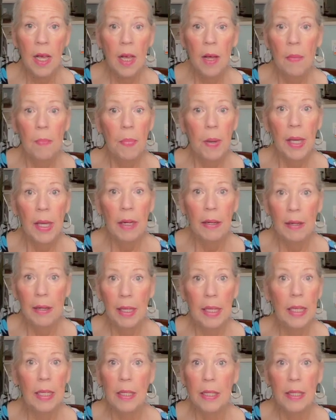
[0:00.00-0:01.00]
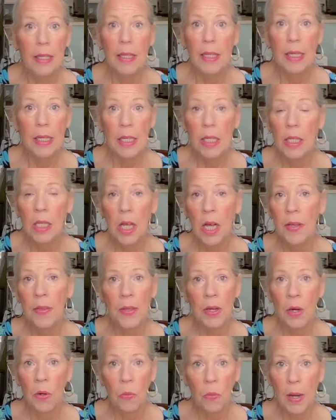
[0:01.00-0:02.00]
but it's still on
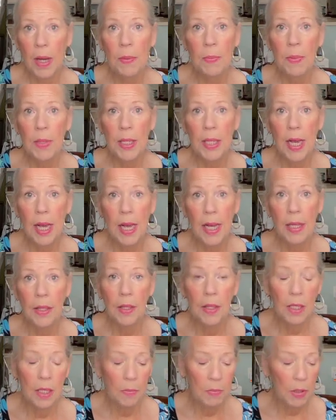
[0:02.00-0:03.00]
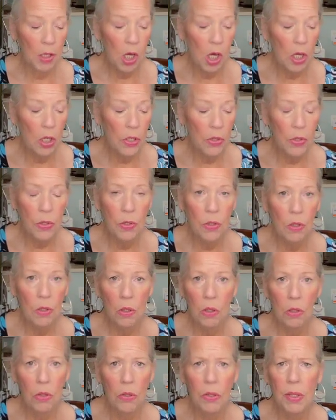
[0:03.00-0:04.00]
their website, the McCall's
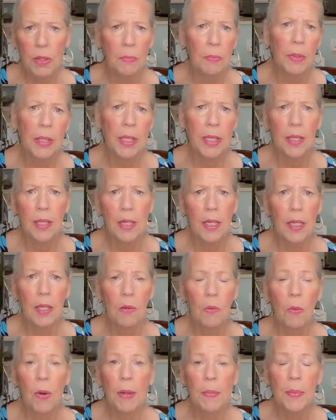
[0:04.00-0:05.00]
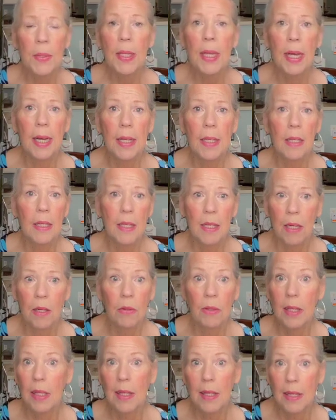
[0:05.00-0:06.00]
Simplicity website, so
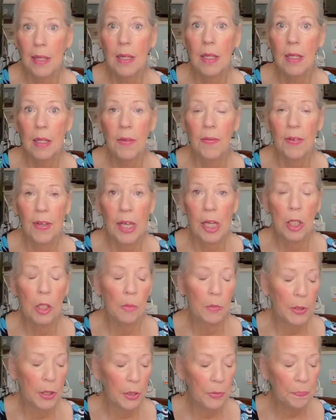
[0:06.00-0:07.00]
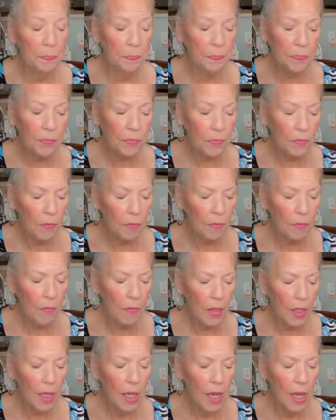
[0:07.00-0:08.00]
it's still available.
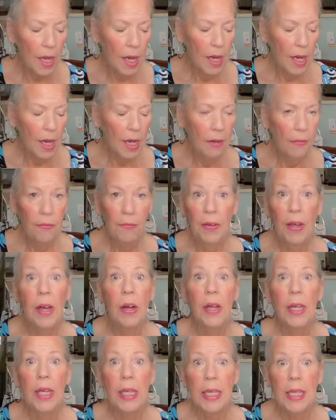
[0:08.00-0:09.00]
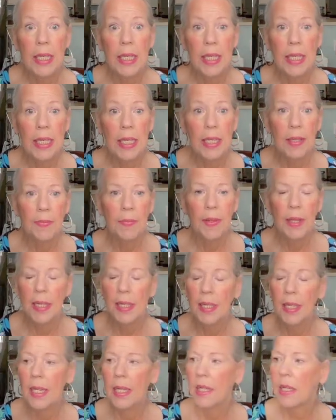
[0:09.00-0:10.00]
Very easy. It
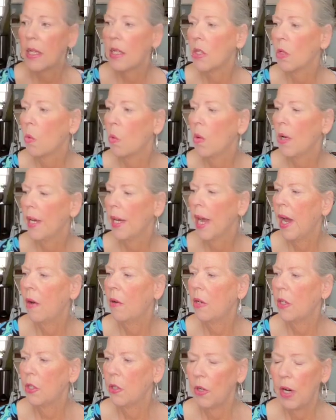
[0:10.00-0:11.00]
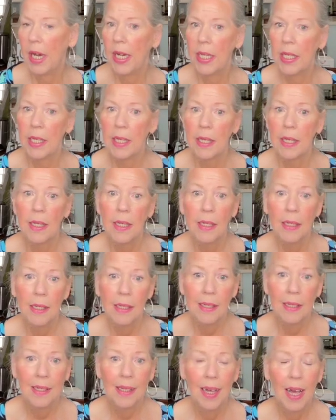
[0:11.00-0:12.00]
says it's a 1-hour dress.
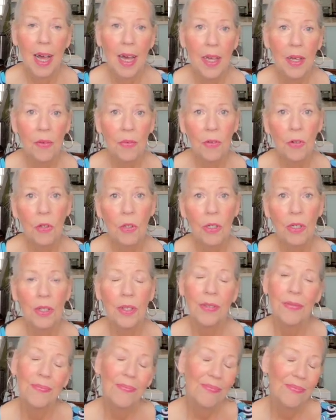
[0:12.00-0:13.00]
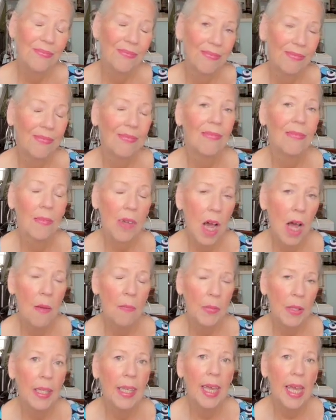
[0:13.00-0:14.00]
I, of course,
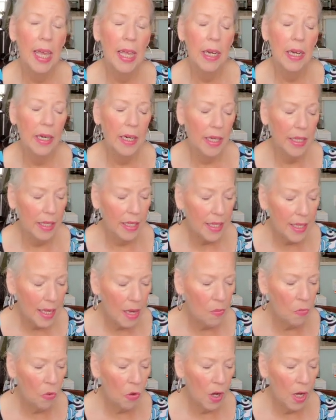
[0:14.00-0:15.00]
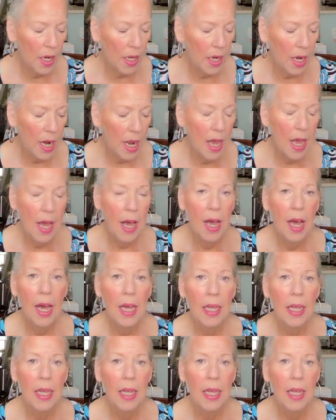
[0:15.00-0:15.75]
complicated it somewhat. I